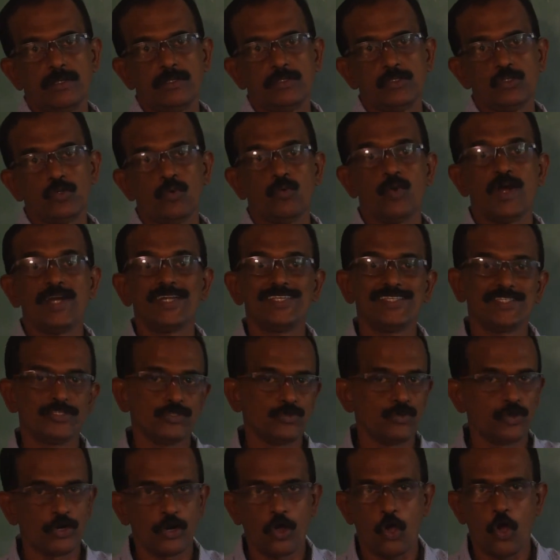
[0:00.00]
So, what is
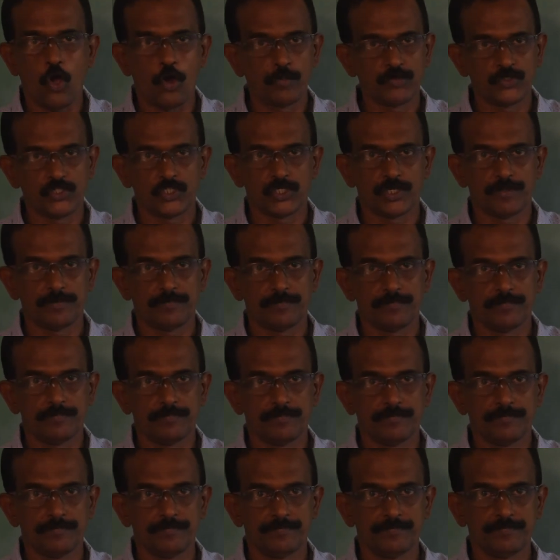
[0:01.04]
your option?
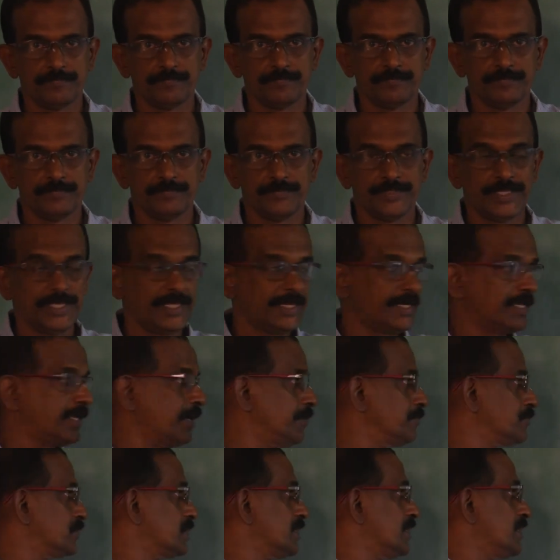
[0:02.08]
There
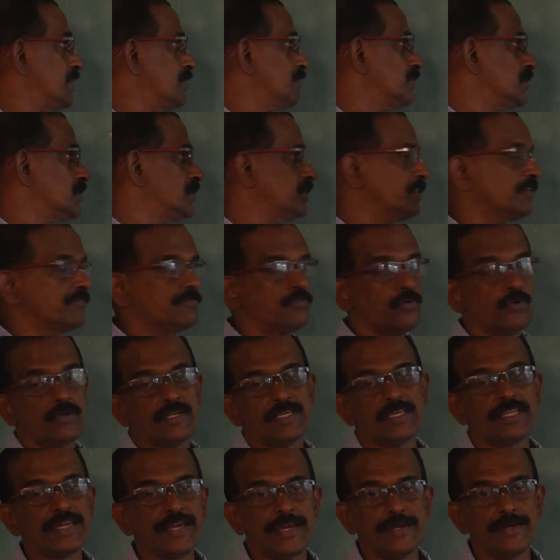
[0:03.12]
comes the definition for
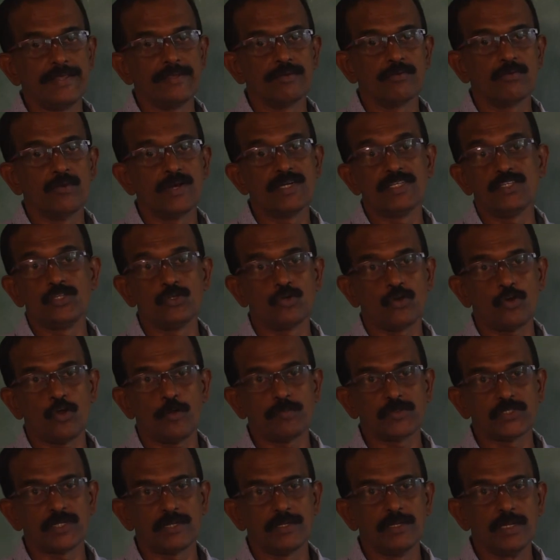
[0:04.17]
grading. What is your
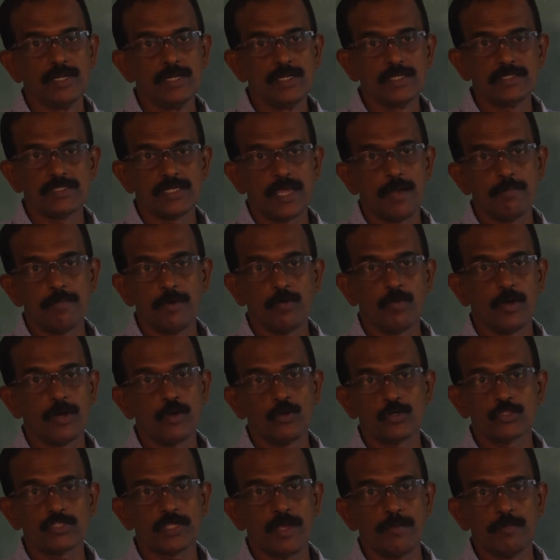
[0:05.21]
option? Sample 1
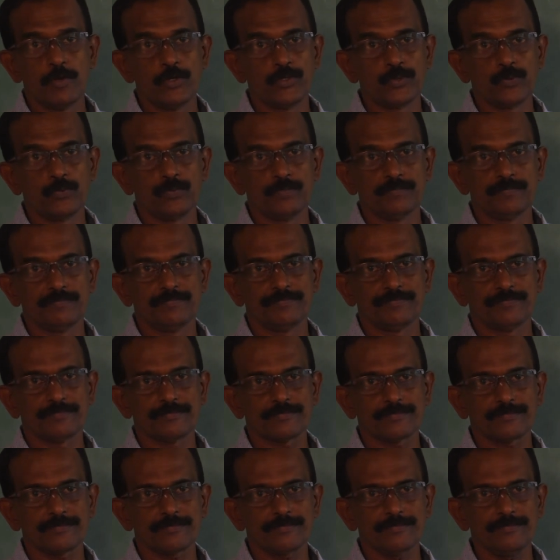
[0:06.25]
or sample 2?
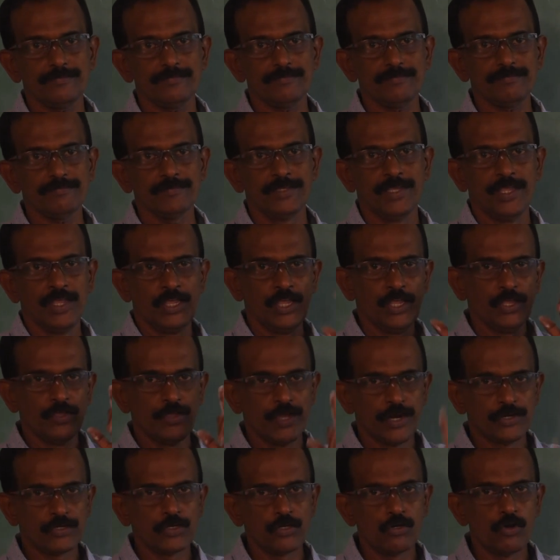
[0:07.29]
You
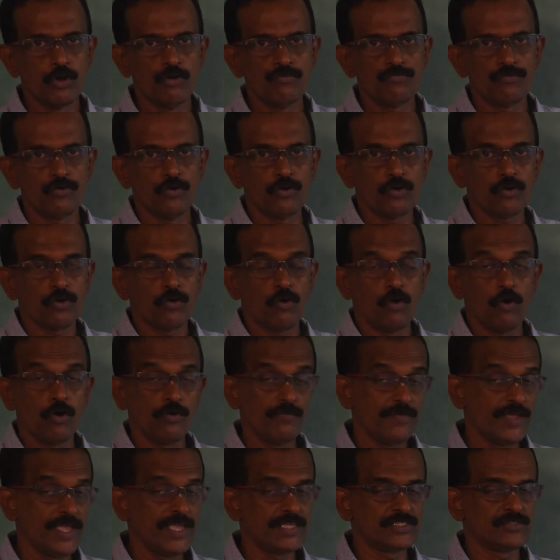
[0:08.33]
have to go for,
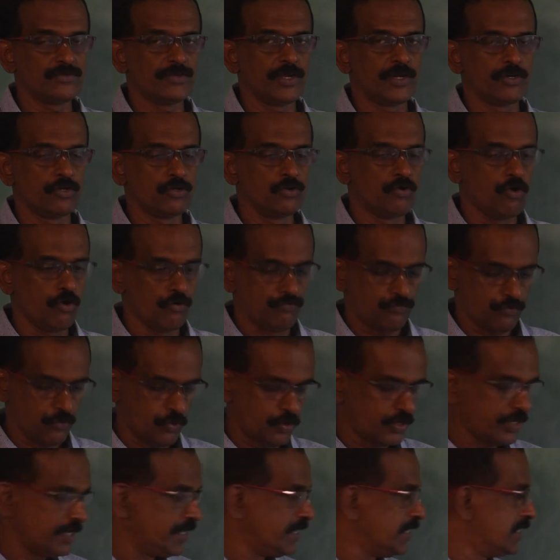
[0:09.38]
always you have to go
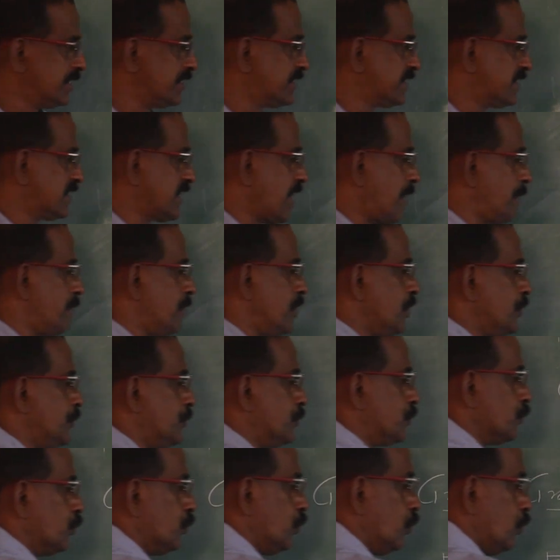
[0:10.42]
for sample
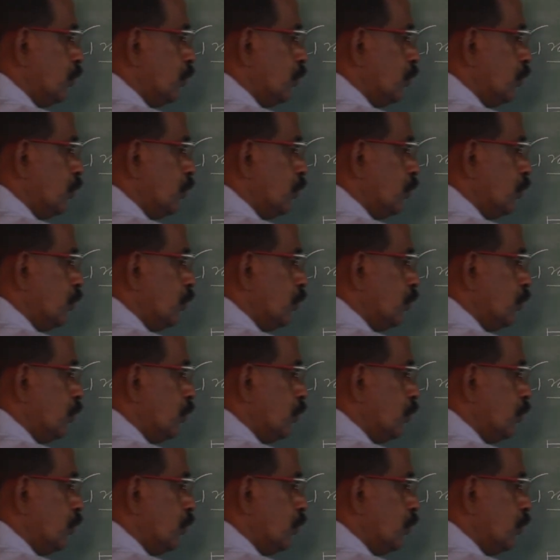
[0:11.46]
2.